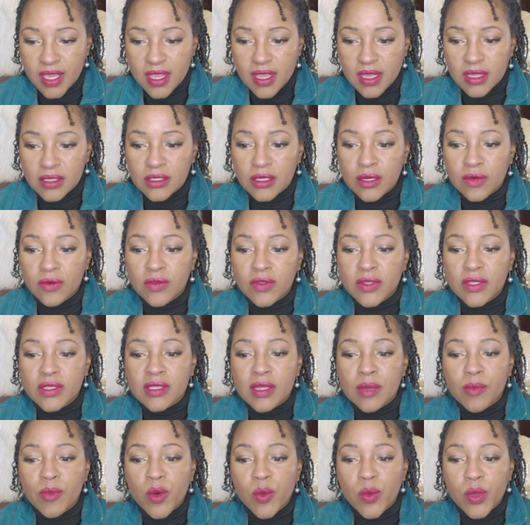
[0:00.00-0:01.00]
kids over the
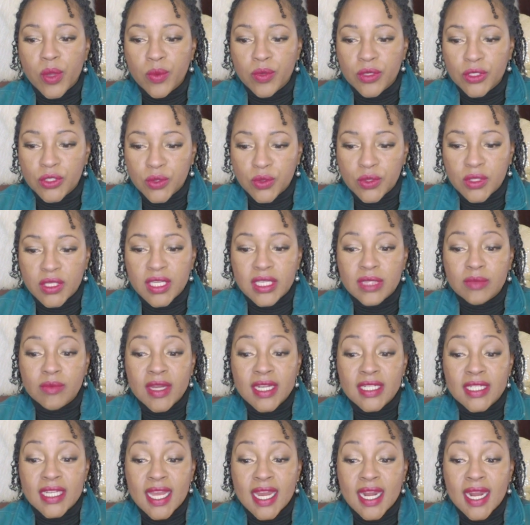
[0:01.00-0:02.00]
summer. We would do things.
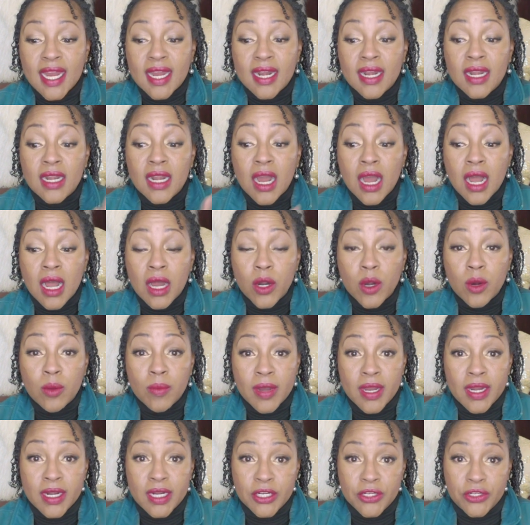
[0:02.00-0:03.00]
My dad had an auto
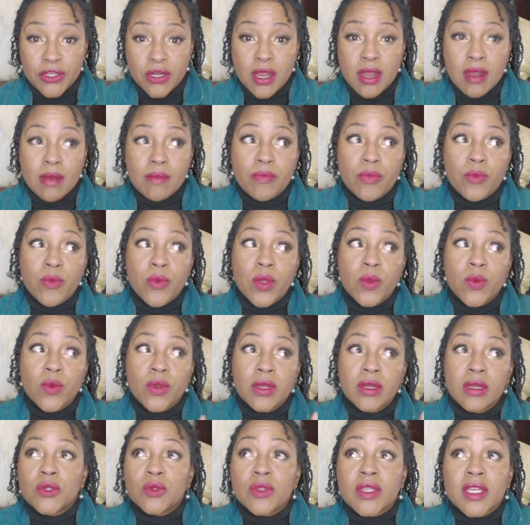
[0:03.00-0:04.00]
body shop. We
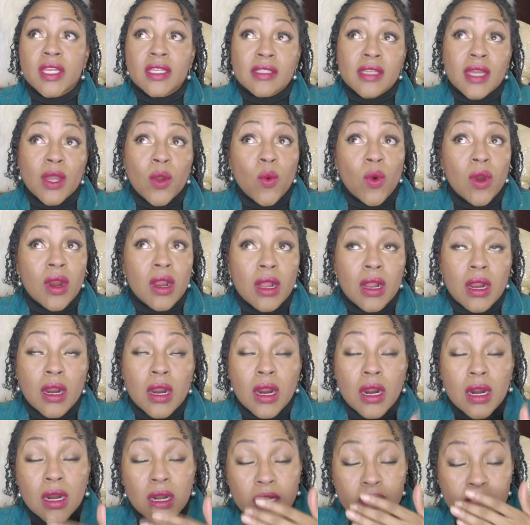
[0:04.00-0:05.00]
would do things like work on
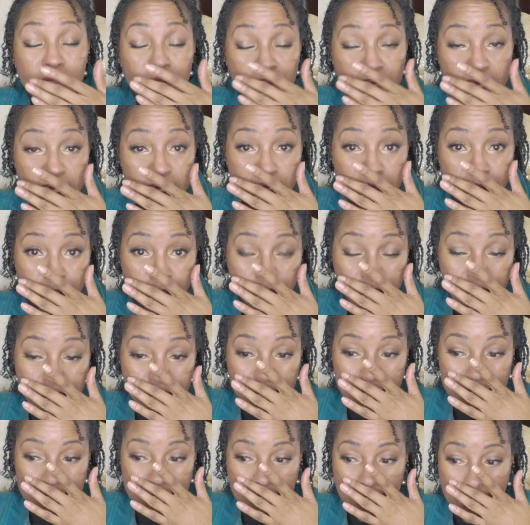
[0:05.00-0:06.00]
cars, me and the
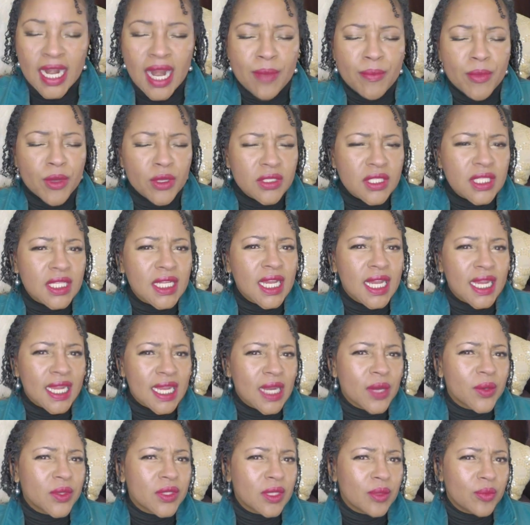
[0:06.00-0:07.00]
boys. And I mostly hung
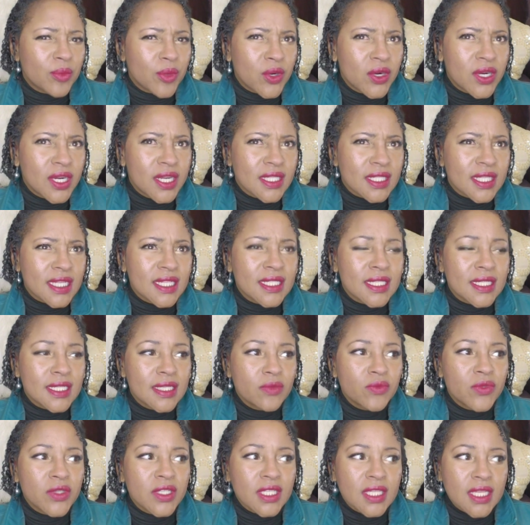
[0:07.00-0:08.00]
out with the boys. I
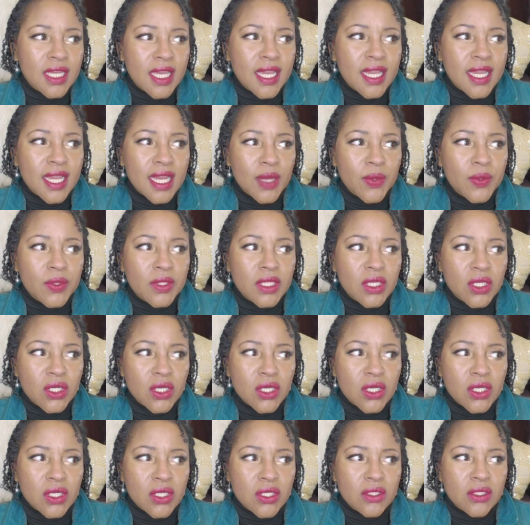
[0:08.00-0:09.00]
didn't really hang out with the
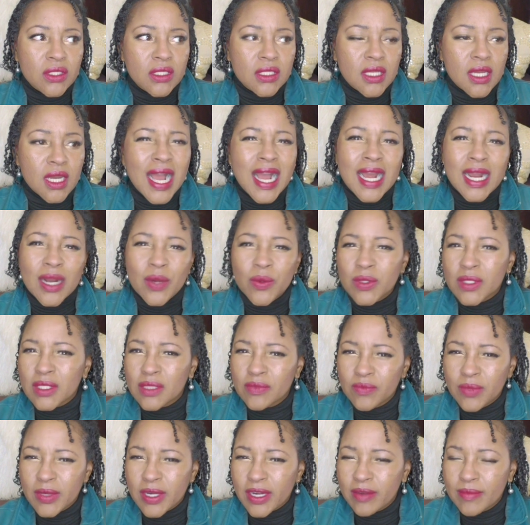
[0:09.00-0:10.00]
girls. I
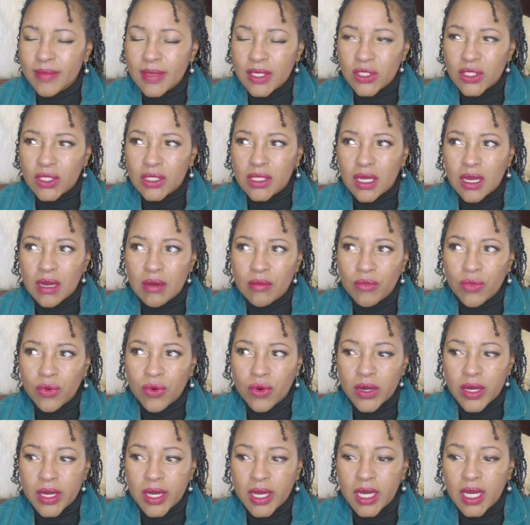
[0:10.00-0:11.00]
was very much a
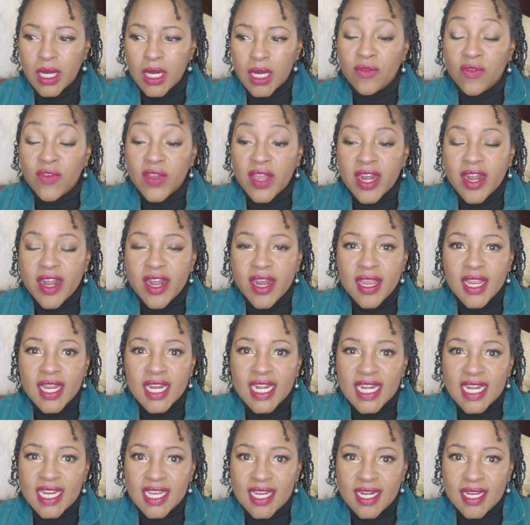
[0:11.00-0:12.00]
tomboy.
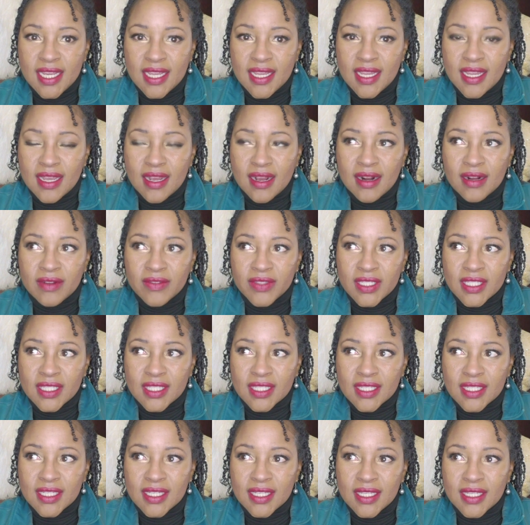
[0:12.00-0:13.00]
Very needy,
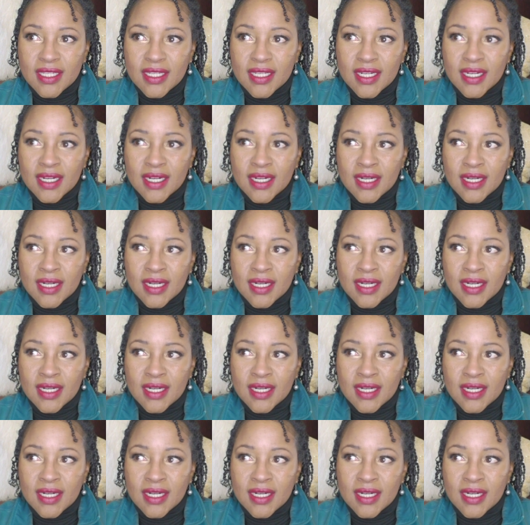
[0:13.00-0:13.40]
obviously,